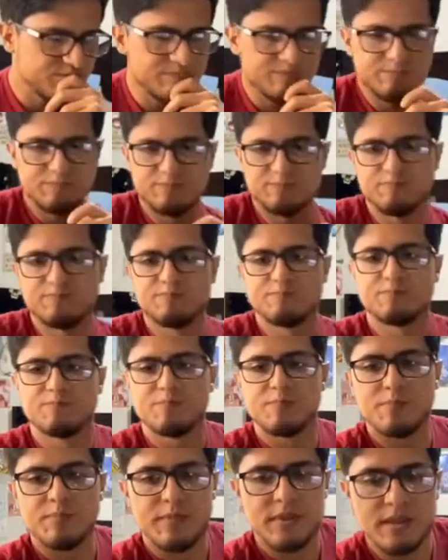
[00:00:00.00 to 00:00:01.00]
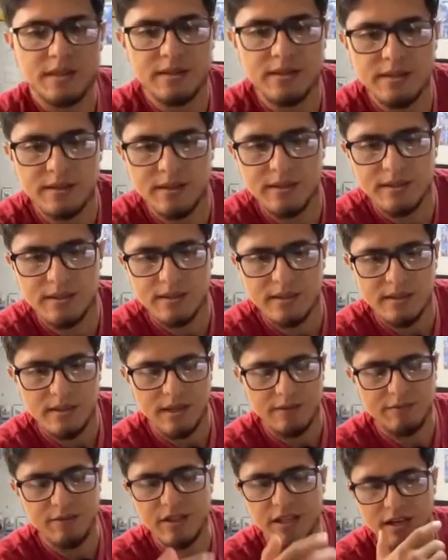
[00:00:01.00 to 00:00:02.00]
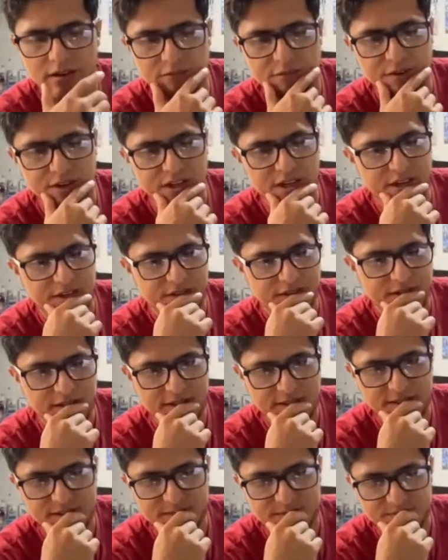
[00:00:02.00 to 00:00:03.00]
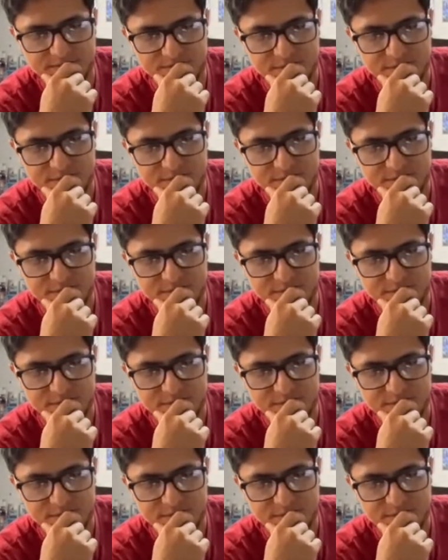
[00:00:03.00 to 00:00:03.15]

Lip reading: I feel like I'm forgetting things.